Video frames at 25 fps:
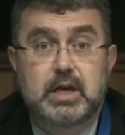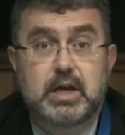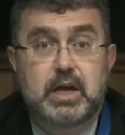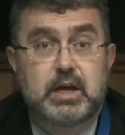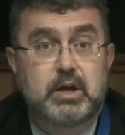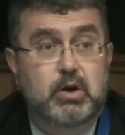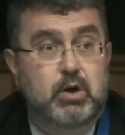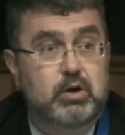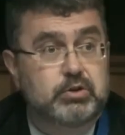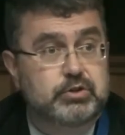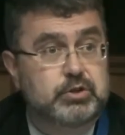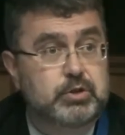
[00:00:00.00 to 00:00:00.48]

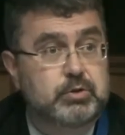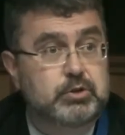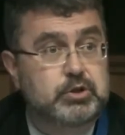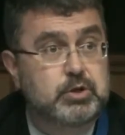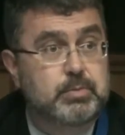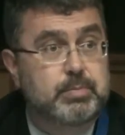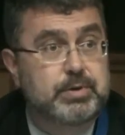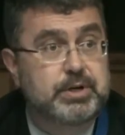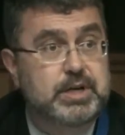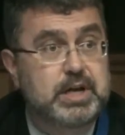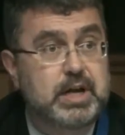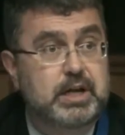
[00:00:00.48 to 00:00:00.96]
and also
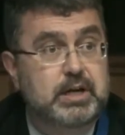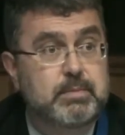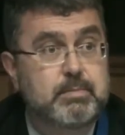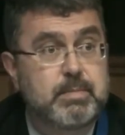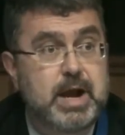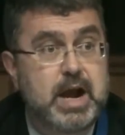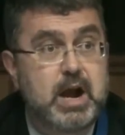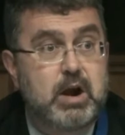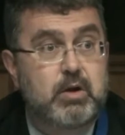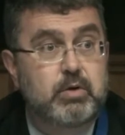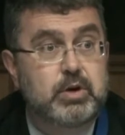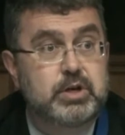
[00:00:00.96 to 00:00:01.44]
to protect
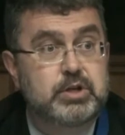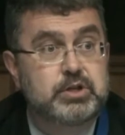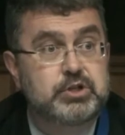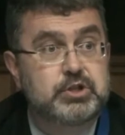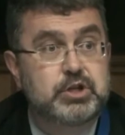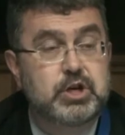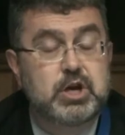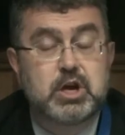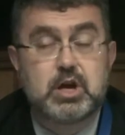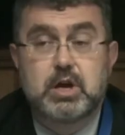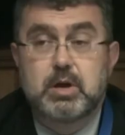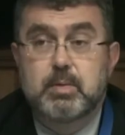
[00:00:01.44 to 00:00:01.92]
marriage
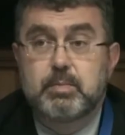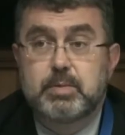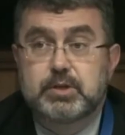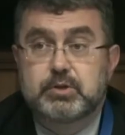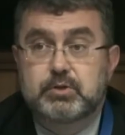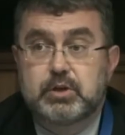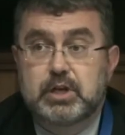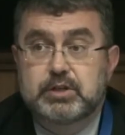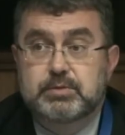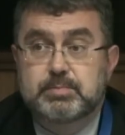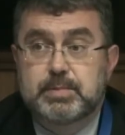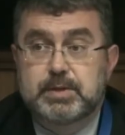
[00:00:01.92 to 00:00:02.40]

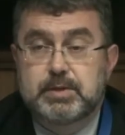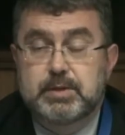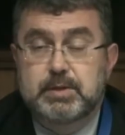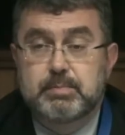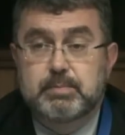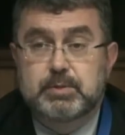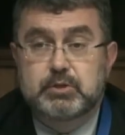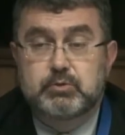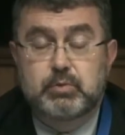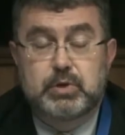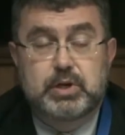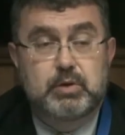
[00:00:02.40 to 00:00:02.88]
as
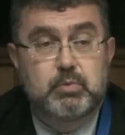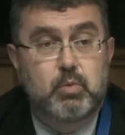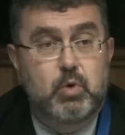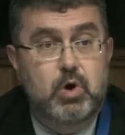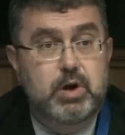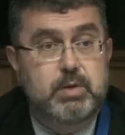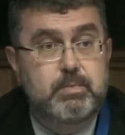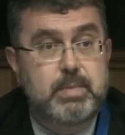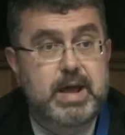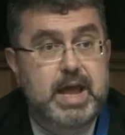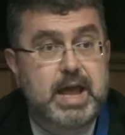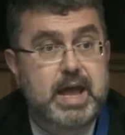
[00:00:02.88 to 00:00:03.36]
being between
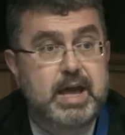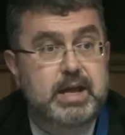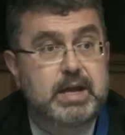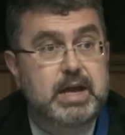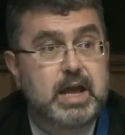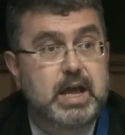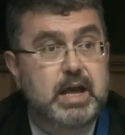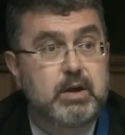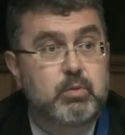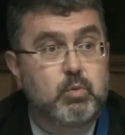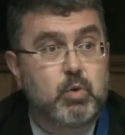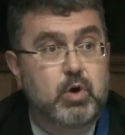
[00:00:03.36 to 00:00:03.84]
one
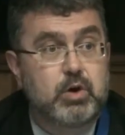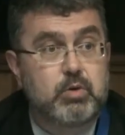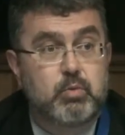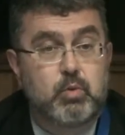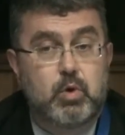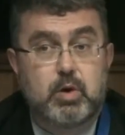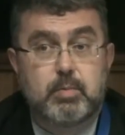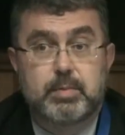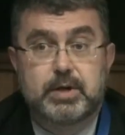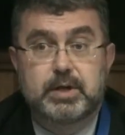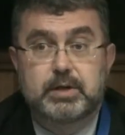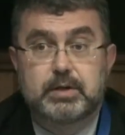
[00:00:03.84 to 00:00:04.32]
man and
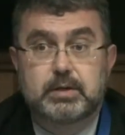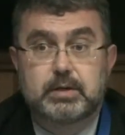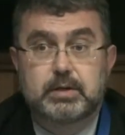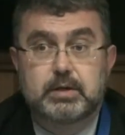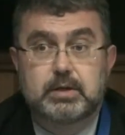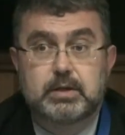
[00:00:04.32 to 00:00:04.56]
one woman.